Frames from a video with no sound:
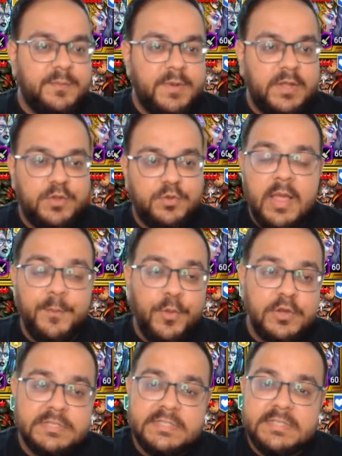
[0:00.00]
into it.
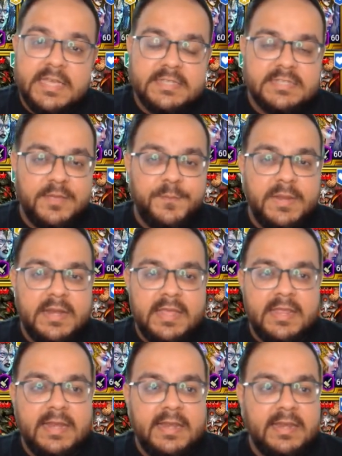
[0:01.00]
Apologies guys, I've been
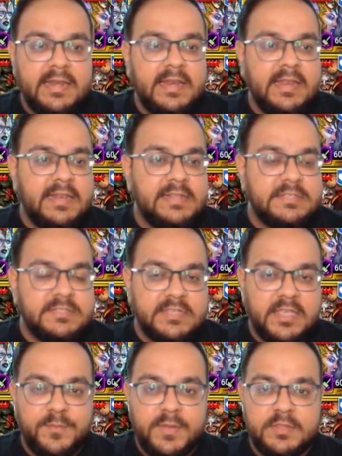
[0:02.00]
a little
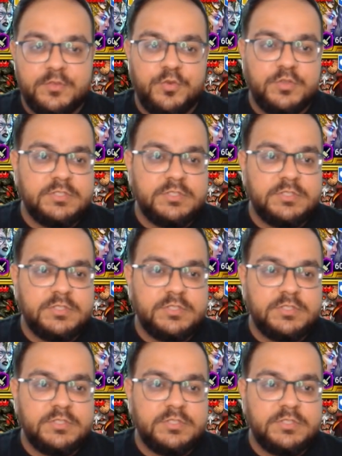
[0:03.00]
sick. My throat's